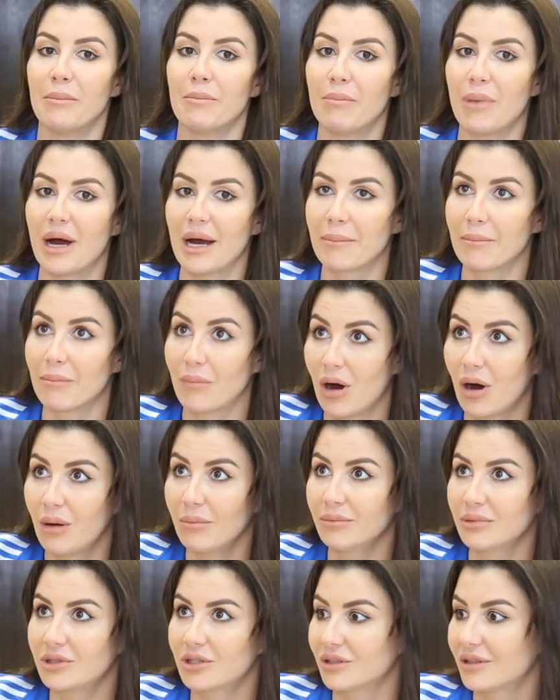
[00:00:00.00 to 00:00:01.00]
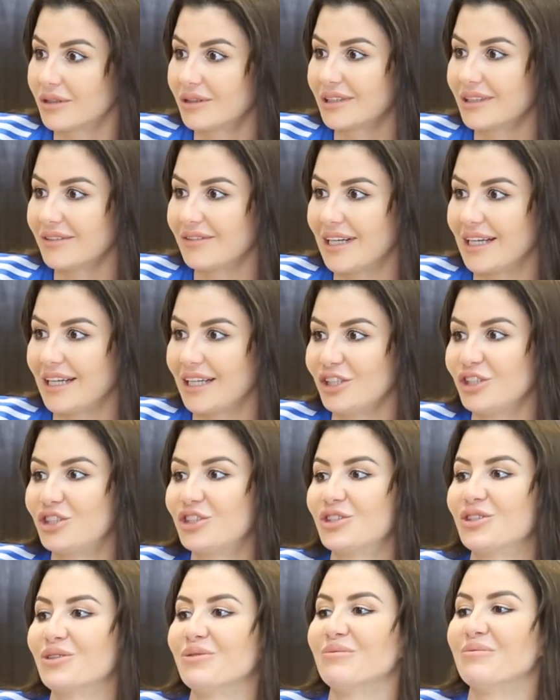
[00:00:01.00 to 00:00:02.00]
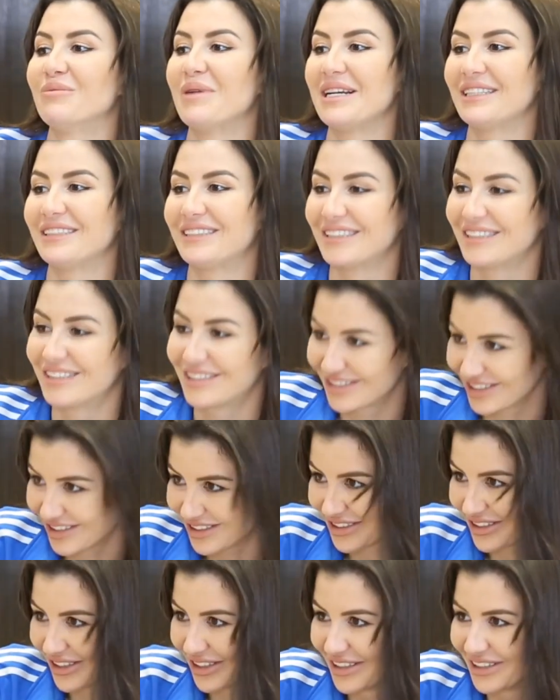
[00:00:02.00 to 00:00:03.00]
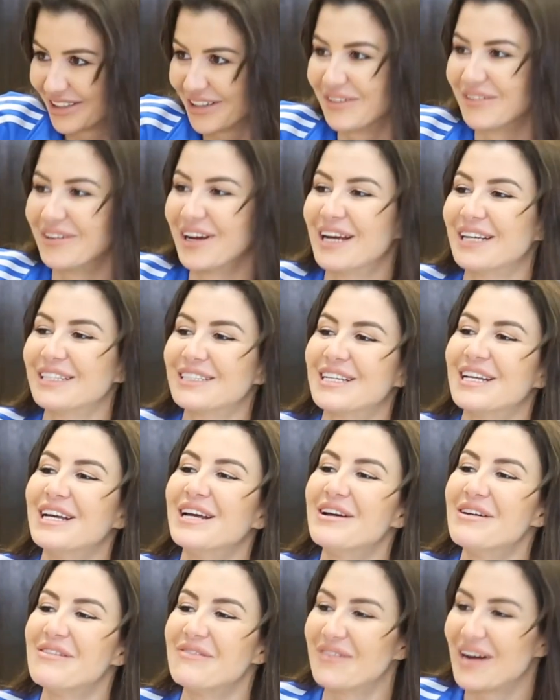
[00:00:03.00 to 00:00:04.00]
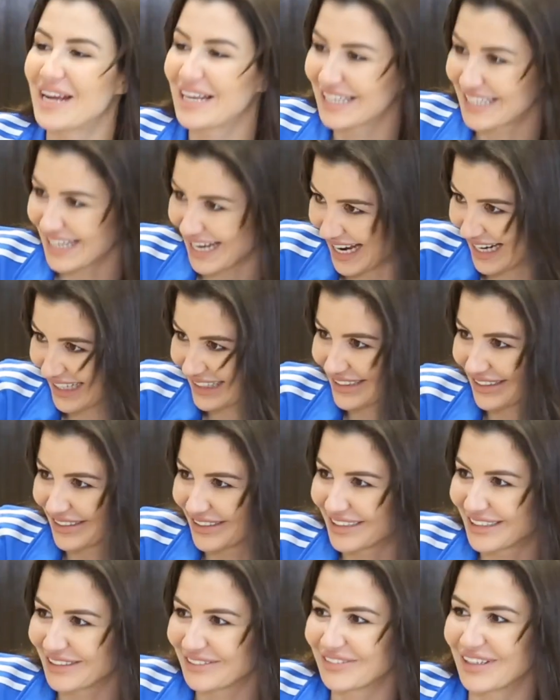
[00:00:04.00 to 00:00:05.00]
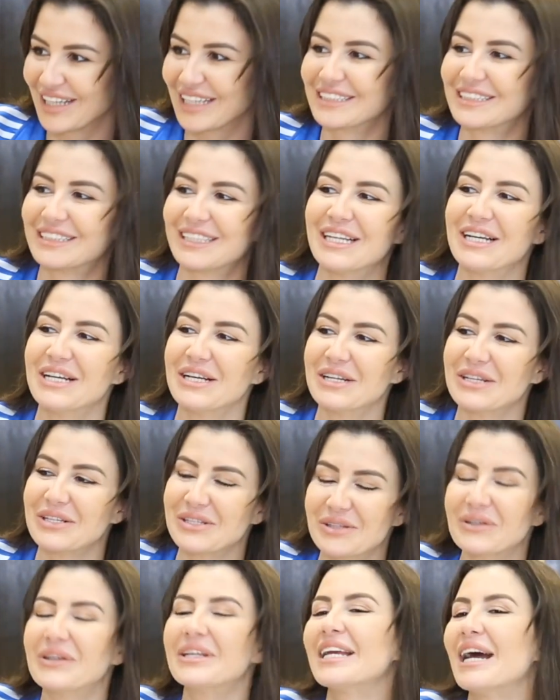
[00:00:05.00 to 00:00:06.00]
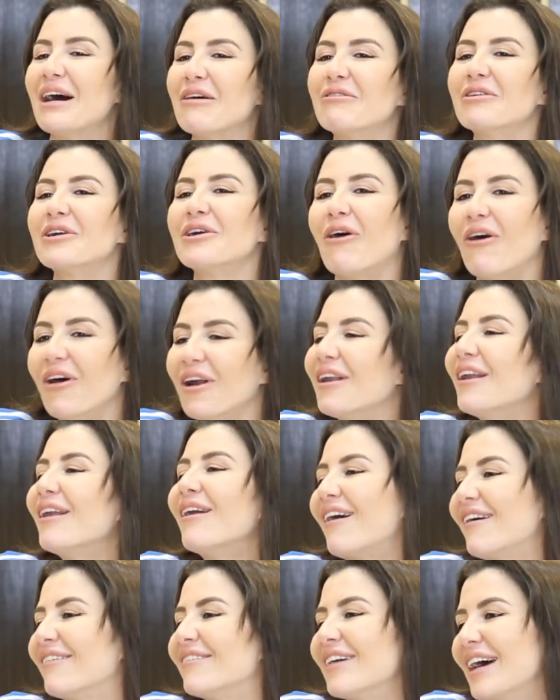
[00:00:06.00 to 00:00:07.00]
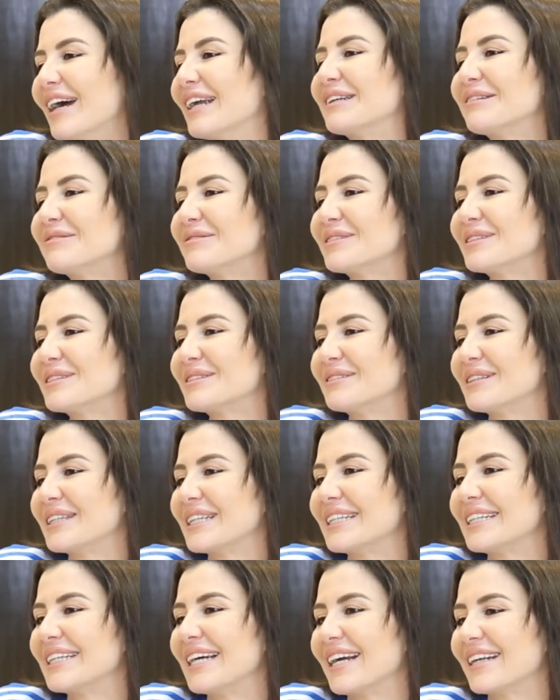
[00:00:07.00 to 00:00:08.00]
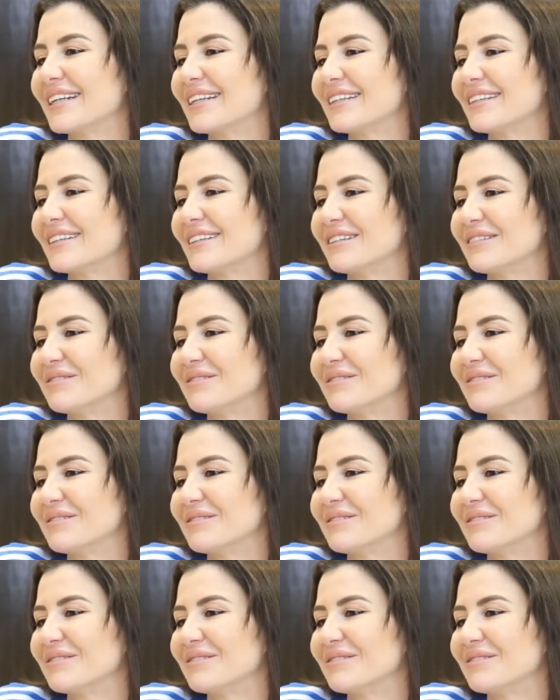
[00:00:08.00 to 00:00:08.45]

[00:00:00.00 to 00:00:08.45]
my mom turned a veg, my sister turned a veg, my dad turned a veg. So yeah, we all love animals really. And